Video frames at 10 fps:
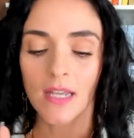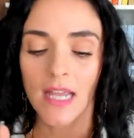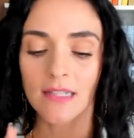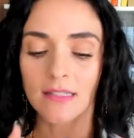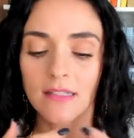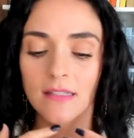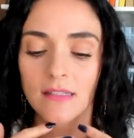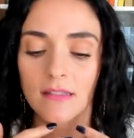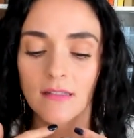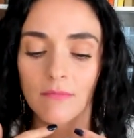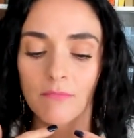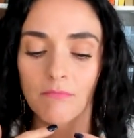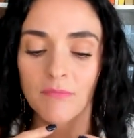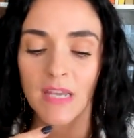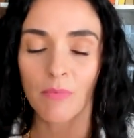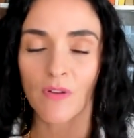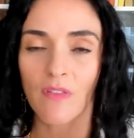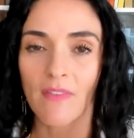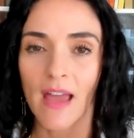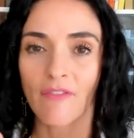It's deeper
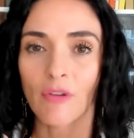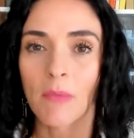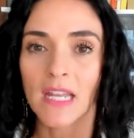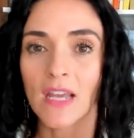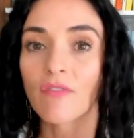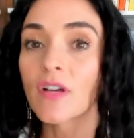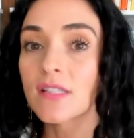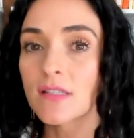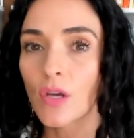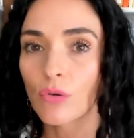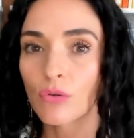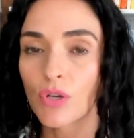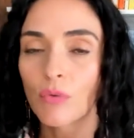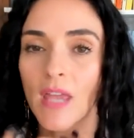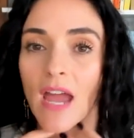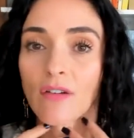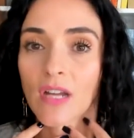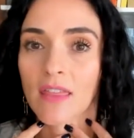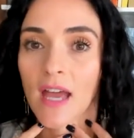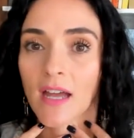than that for many of us, though, who
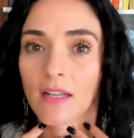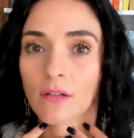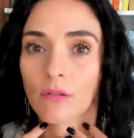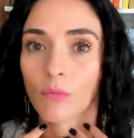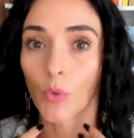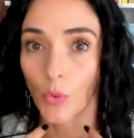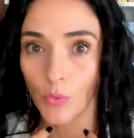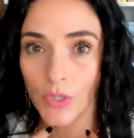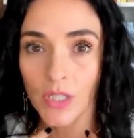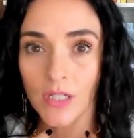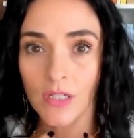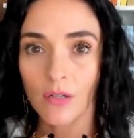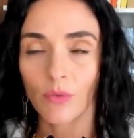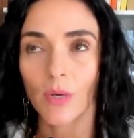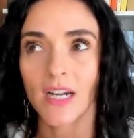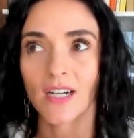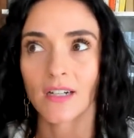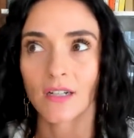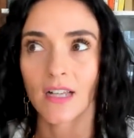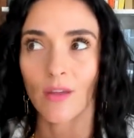carry that wound
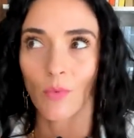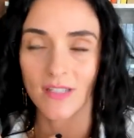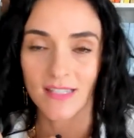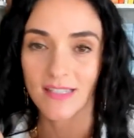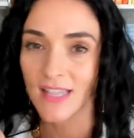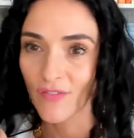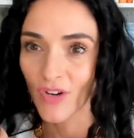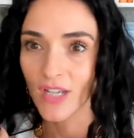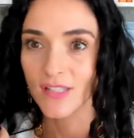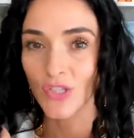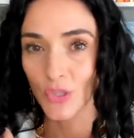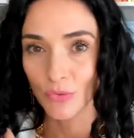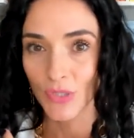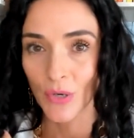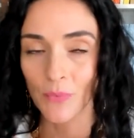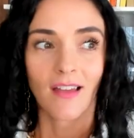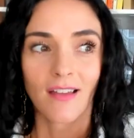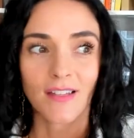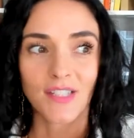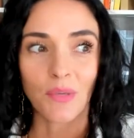where it wasn't safe for us to do so.
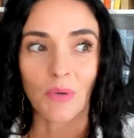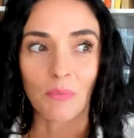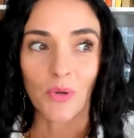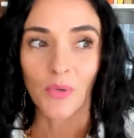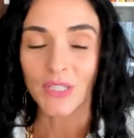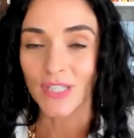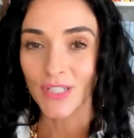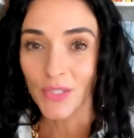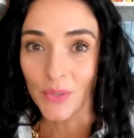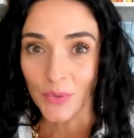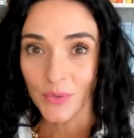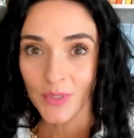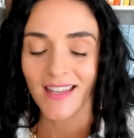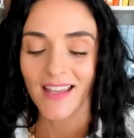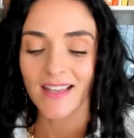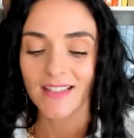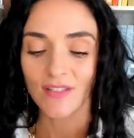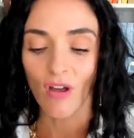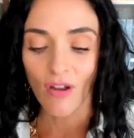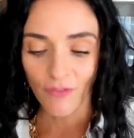So what I'm going to do is
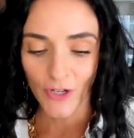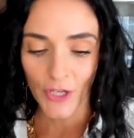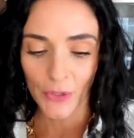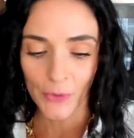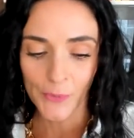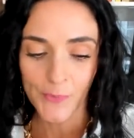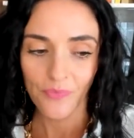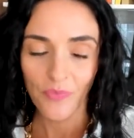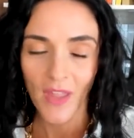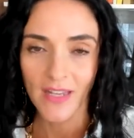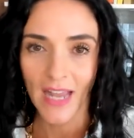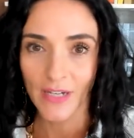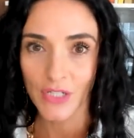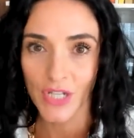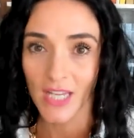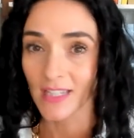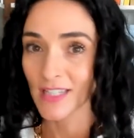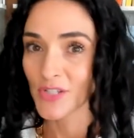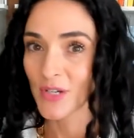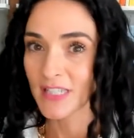offer you an energy
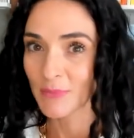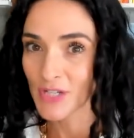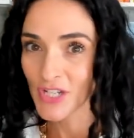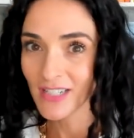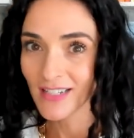healing transmission.